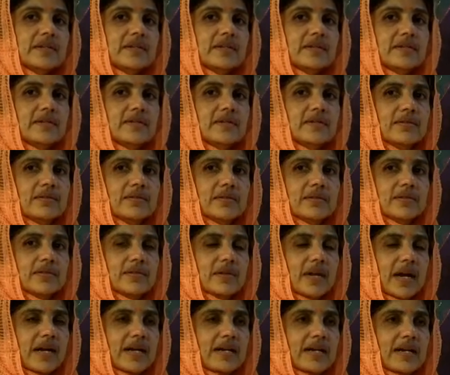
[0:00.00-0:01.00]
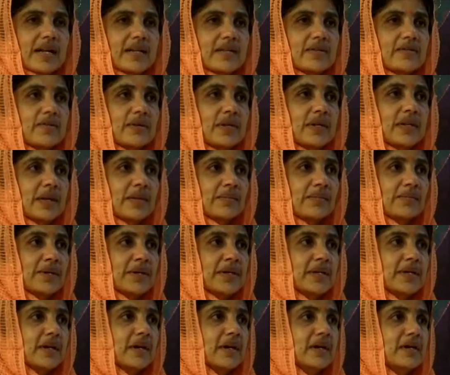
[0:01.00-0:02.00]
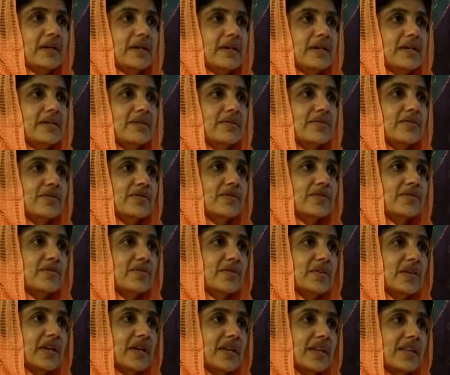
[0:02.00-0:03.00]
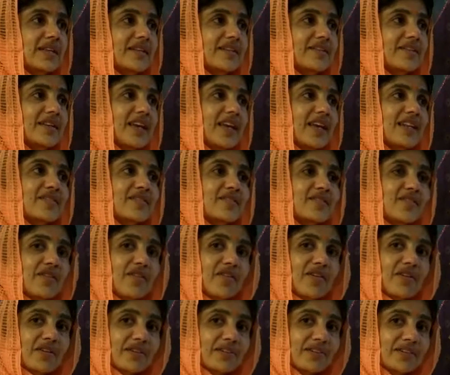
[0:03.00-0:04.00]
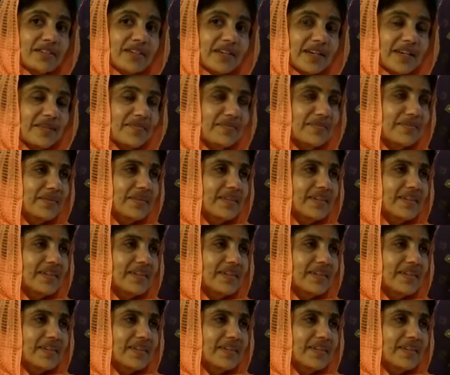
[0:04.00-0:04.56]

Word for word: You know, it's right next to a lumber yard and you, you hear the chainsaw all the time.